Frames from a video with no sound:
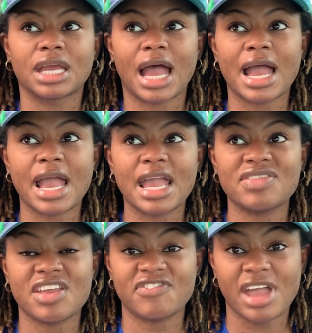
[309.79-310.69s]
And
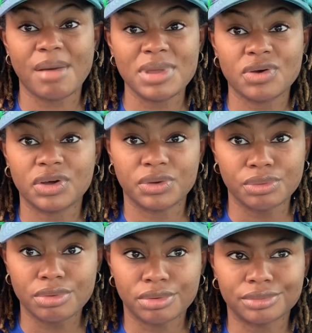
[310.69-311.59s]
they found me on
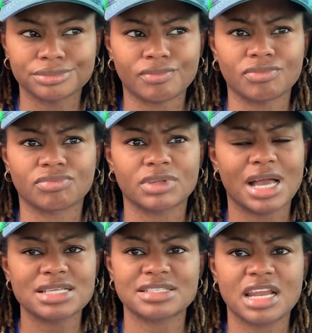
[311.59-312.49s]
Google.
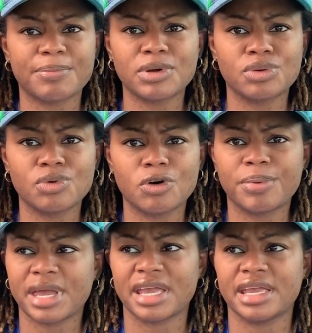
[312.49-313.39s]
I set up a Google
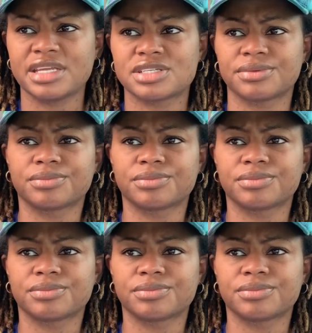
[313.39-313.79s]
page,